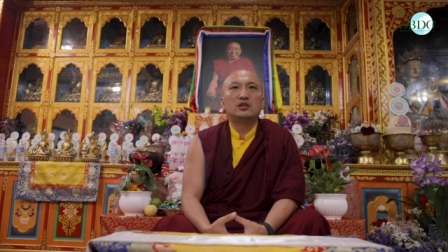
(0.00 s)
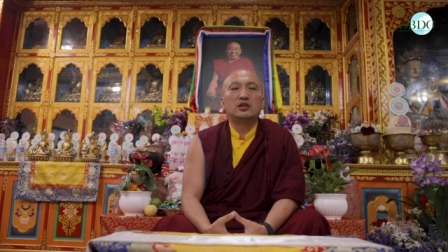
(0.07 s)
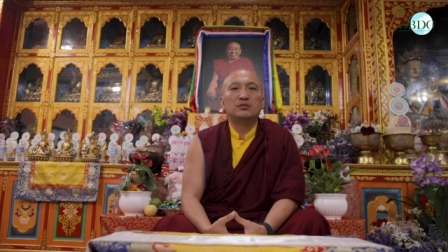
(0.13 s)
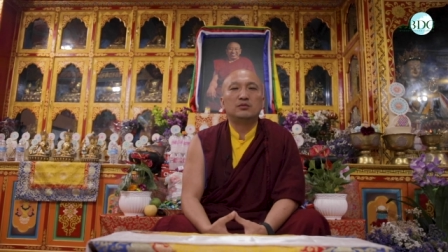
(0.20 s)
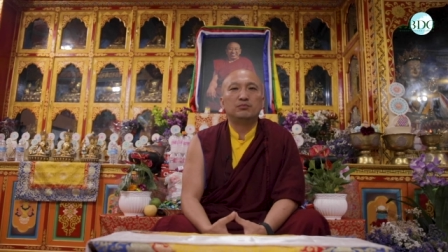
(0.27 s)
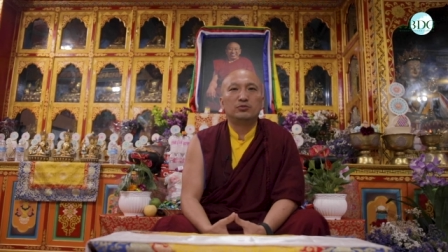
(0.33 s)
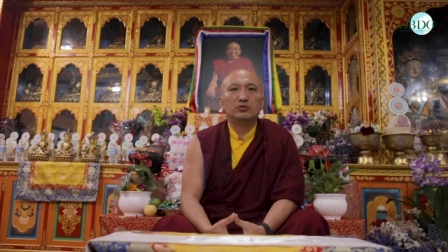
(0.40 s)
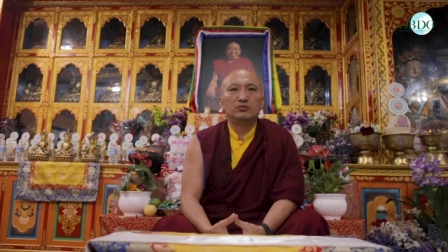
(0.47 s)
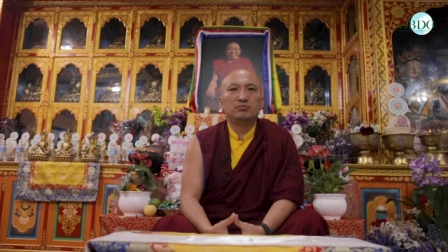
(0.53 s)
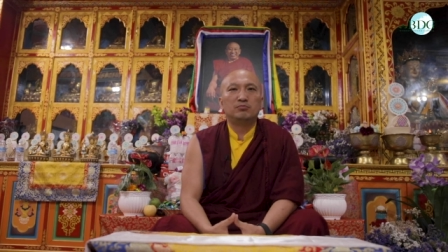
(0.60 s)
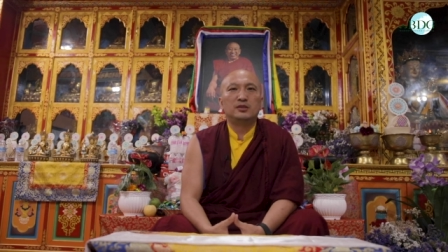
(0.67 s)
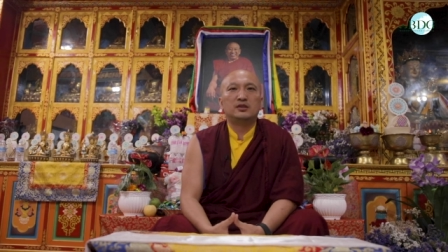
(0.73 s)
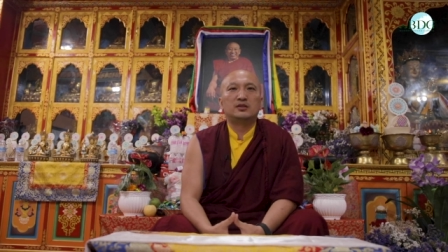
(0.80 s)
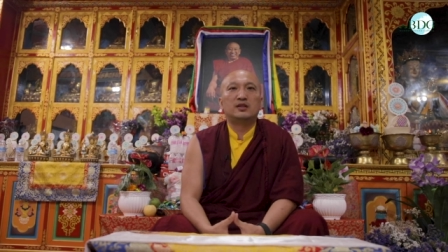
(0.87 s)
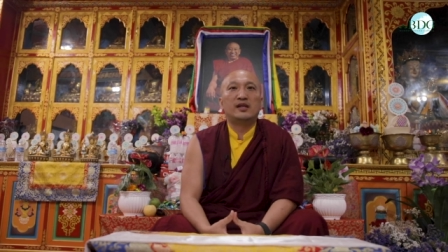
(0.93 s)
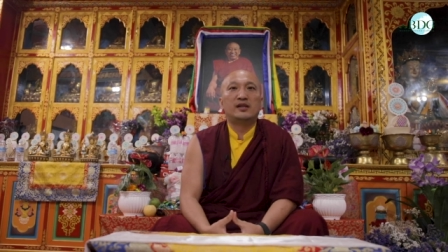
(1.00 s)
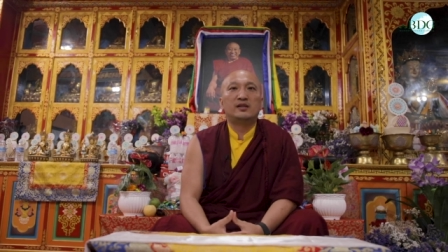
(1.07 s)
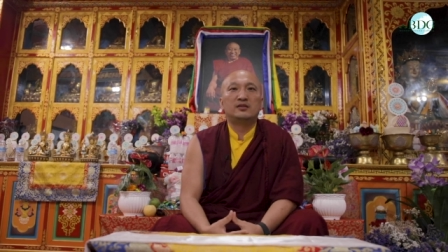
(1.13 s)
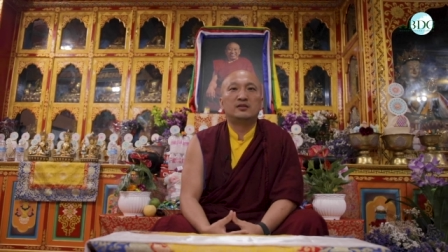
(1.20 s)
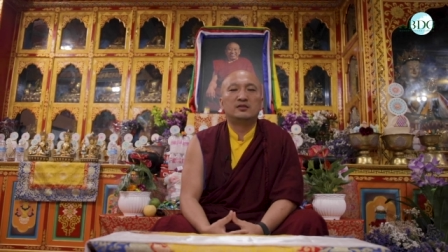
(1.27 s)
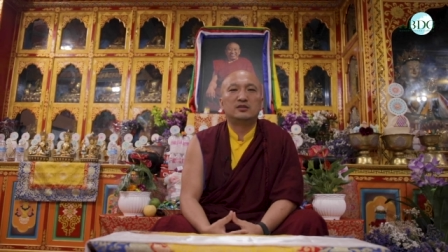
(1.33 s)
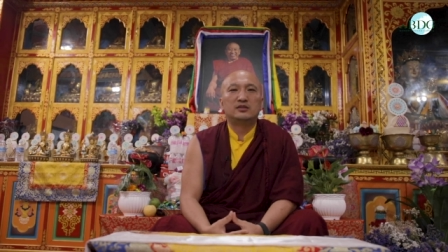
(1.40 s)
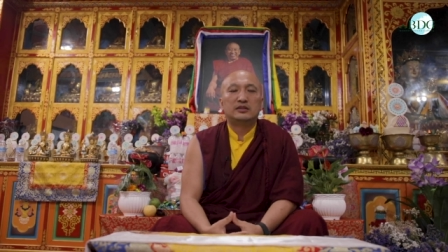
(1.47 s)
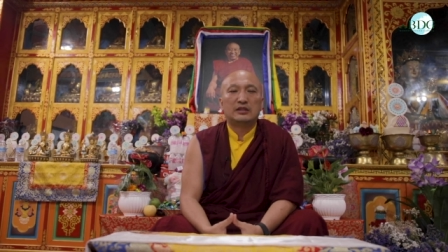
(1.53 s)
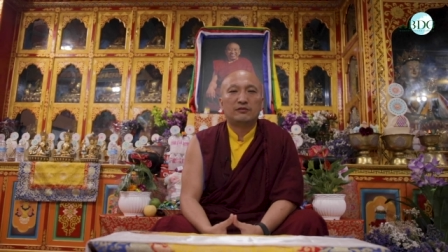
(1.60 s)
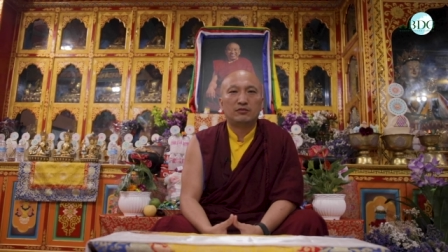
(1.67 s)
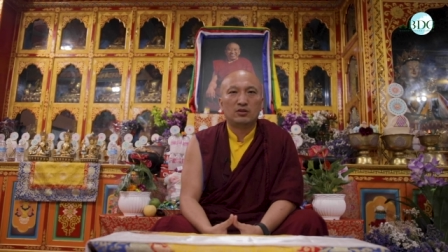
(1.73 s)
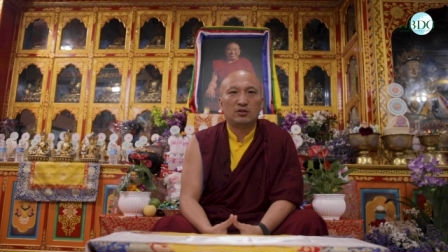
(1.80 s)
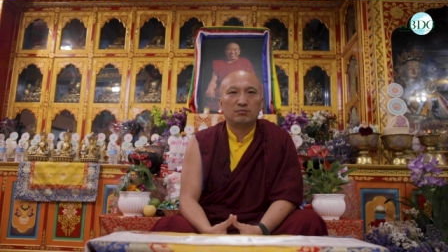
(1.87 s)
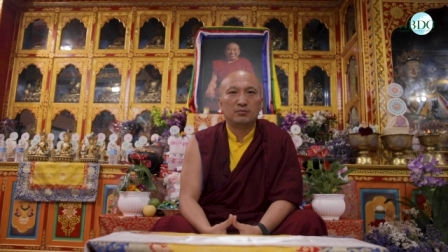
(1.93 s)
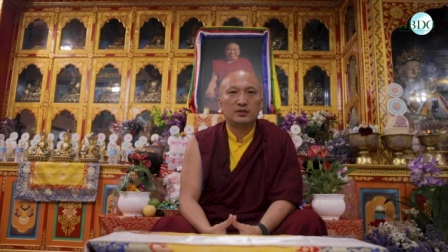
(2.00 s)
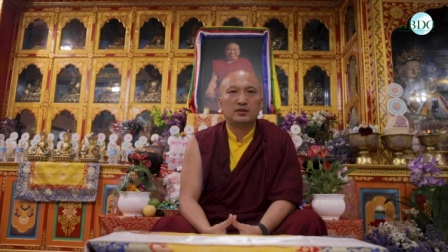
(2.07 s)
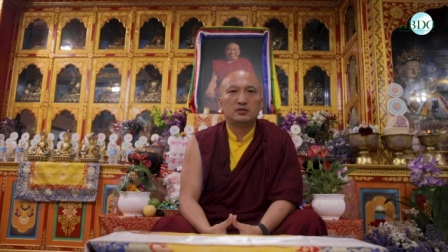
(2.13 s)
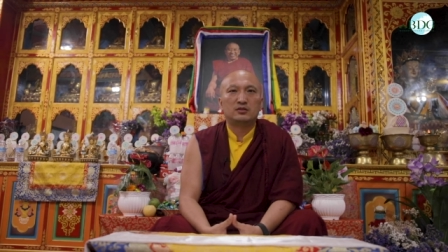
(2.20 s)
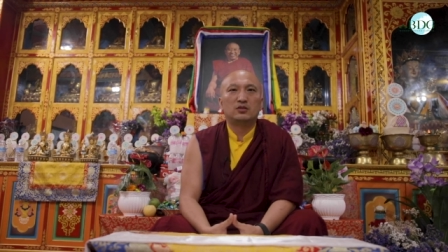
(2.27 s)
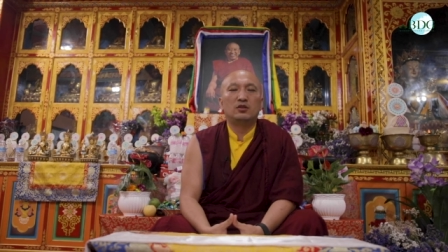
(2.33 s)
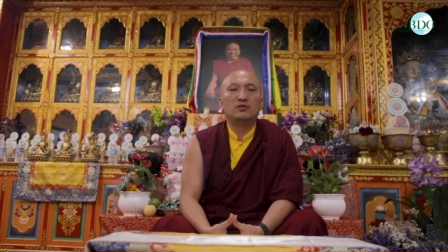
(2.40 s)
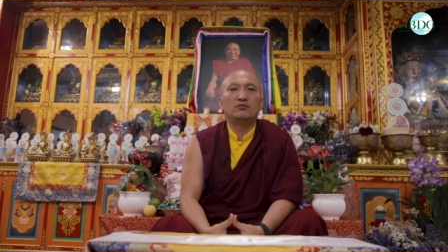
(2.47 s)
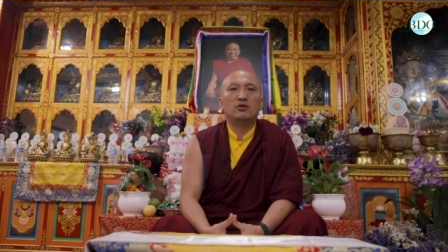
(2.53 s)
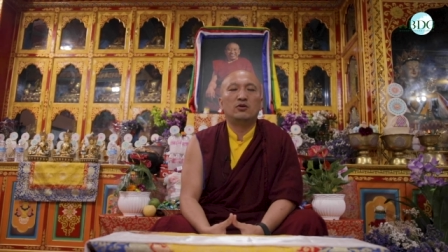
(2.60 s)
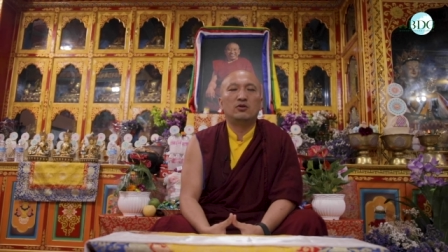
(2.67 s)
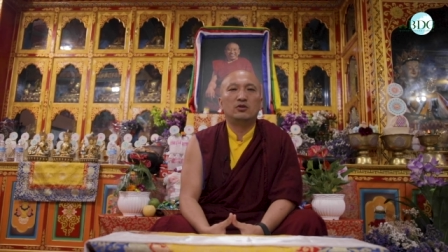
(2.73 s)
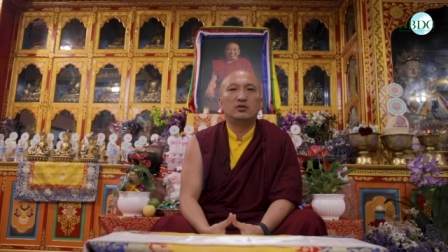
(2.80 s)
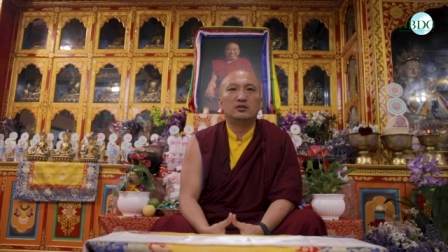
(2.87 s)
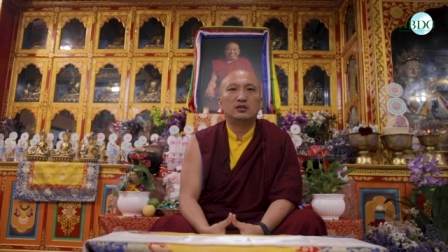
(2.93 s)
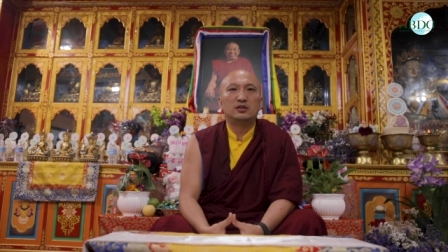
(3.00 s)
improvement and development of all